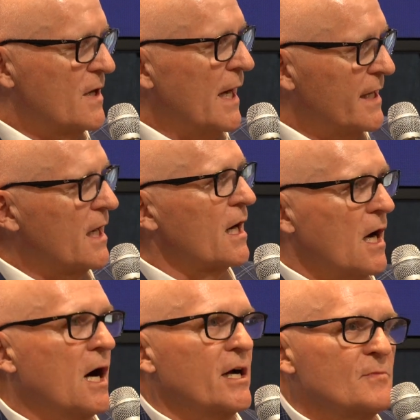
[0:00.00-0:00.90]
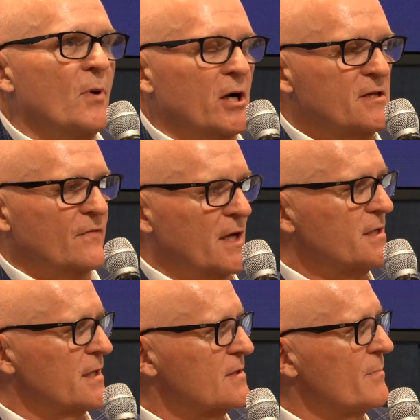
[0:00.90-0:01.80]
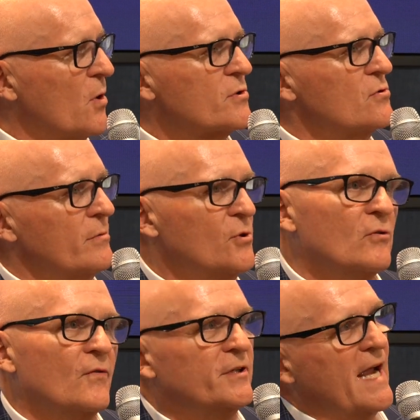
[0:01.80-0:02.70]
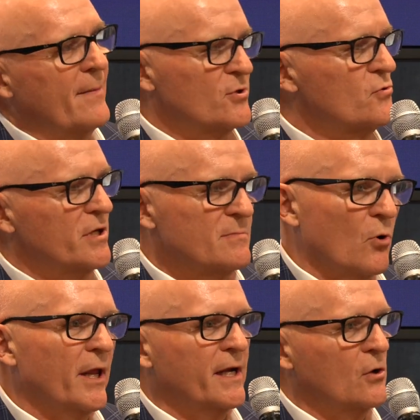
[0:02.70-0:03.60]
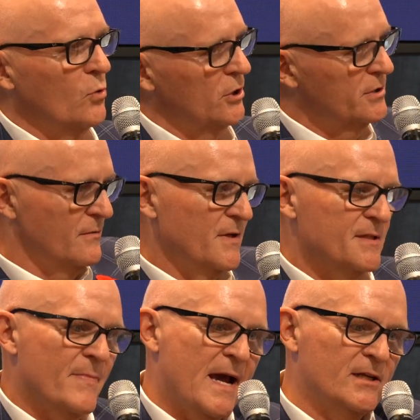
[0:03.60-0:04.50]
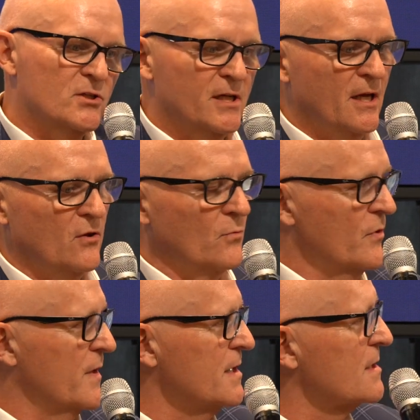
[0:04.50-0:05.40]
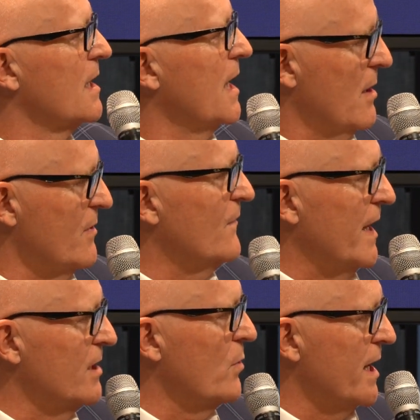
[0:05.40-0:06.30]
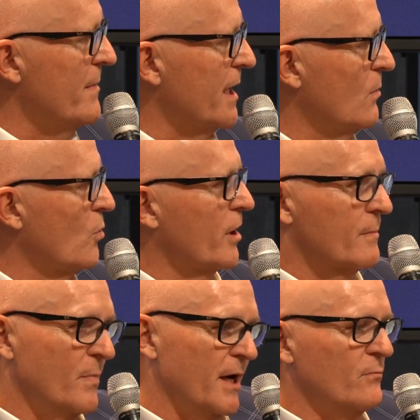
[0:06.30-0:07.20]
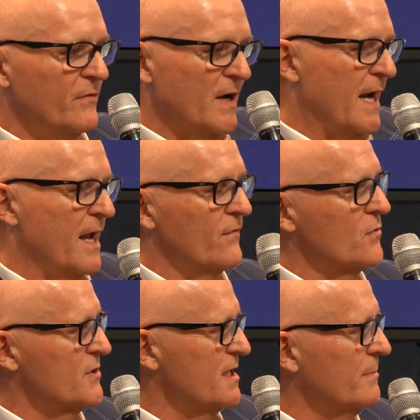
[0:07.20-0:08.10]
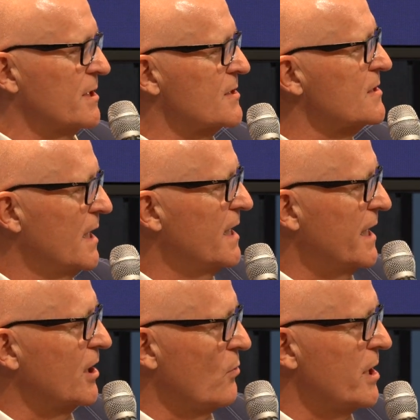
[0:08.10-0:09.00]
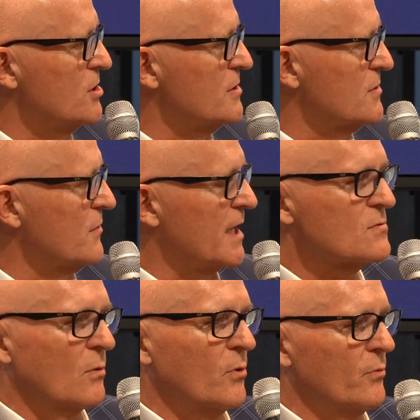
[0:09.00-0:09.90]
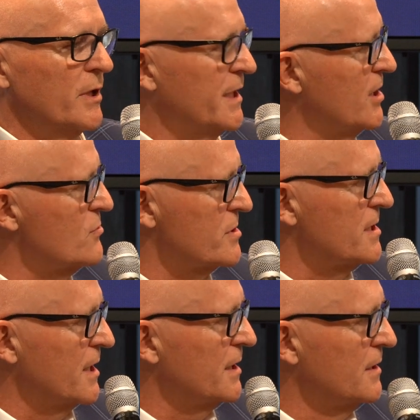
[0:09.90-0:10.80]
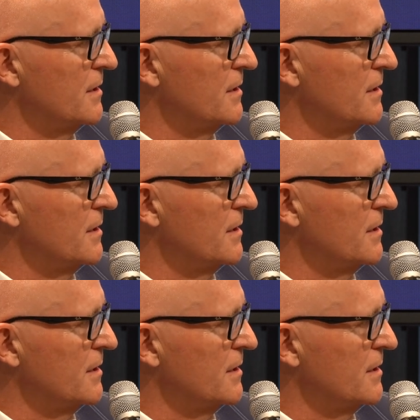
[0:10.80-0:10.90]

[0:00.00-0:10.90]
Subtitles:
kind of got a hodgepodge of things as opposed to a beautiful tapestry. It's more like a quilt, this patched together with this. And we find a way to make it work. But we've got to have those seamless integrations. So that's what we're really interested in.